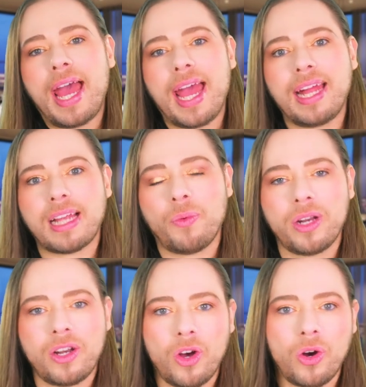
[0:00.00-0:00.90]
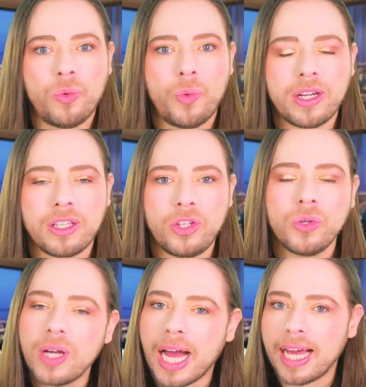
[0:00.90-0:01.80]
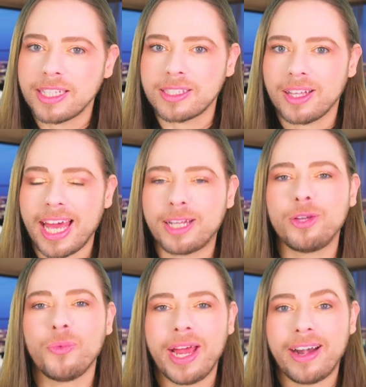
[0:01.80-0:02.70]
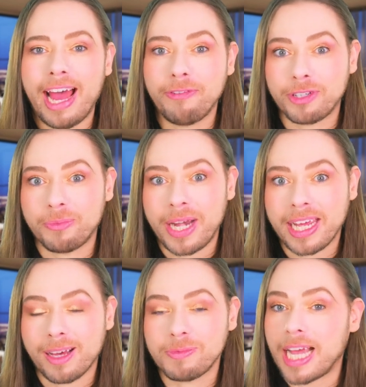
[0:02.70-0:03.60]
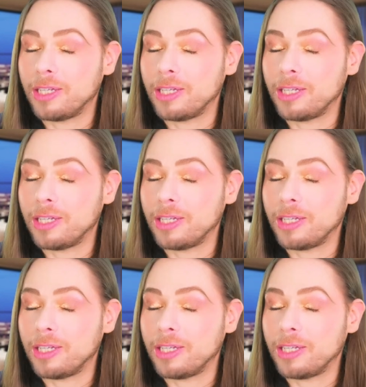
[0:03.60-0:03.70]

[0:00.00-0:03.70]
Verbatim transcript: And I want to know what you guys like to wear after breakups.